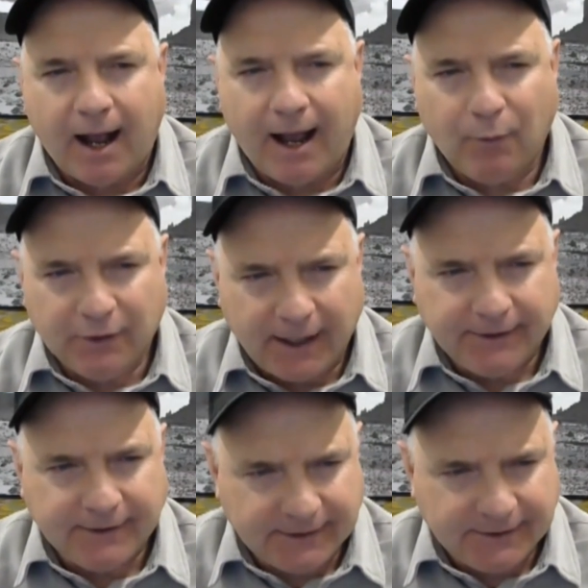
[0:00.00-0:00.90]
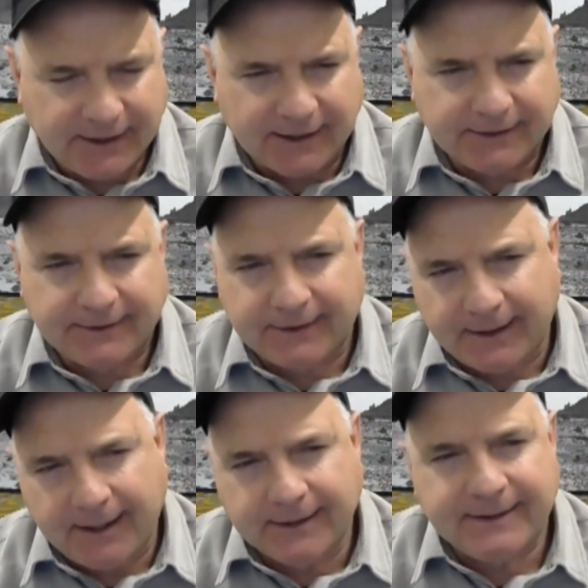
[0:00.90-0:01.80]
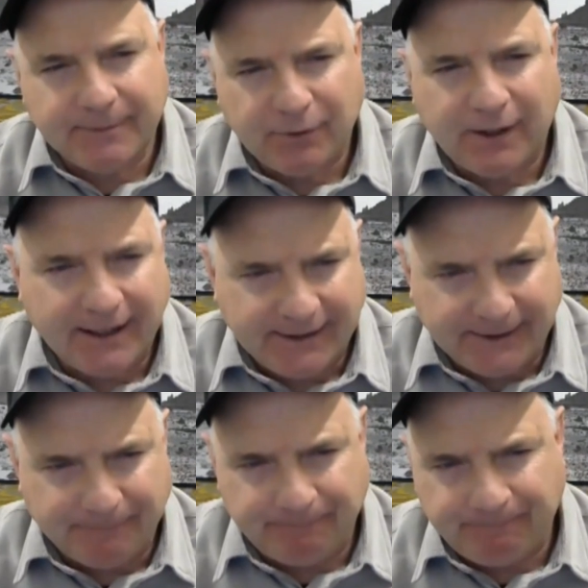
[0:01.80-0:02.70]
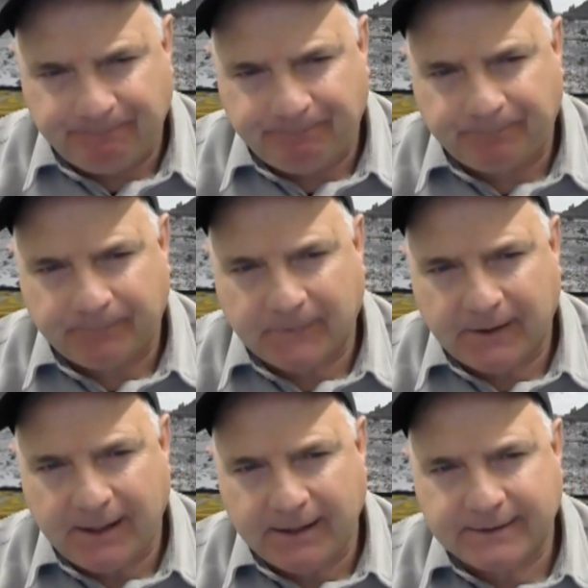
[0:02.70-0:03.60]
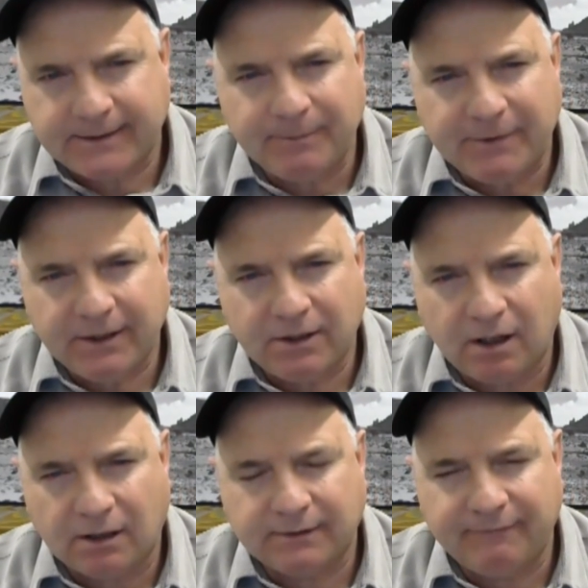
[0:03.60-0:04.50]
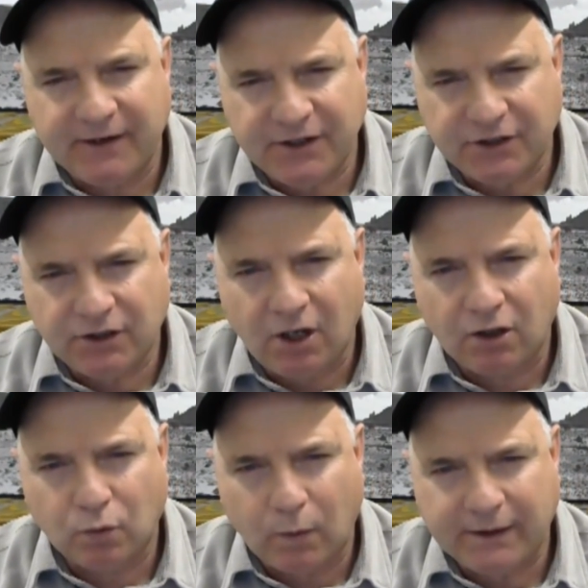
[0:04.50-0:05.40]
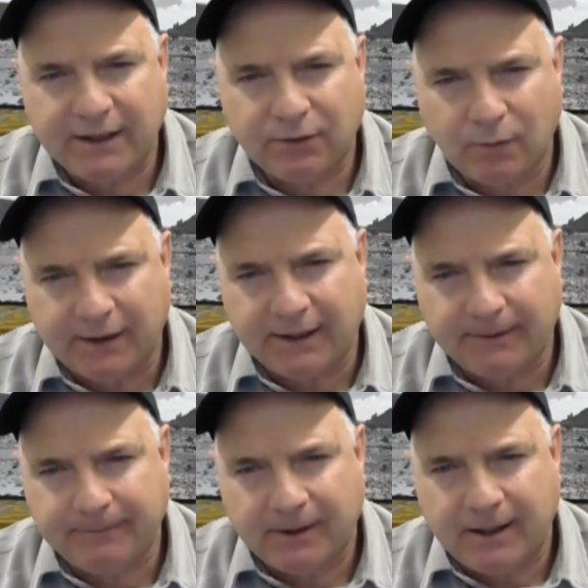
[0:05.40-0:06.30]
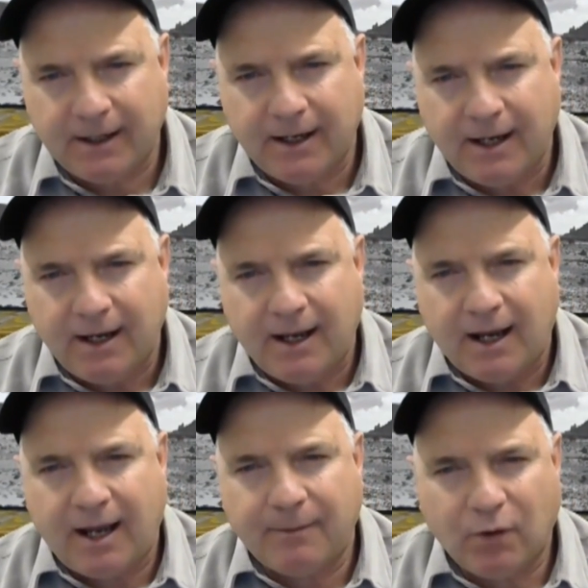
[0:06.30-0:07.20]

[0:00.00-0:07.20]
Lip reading: I would like to suggest a simple idea. It's something called Vision 2020. I'm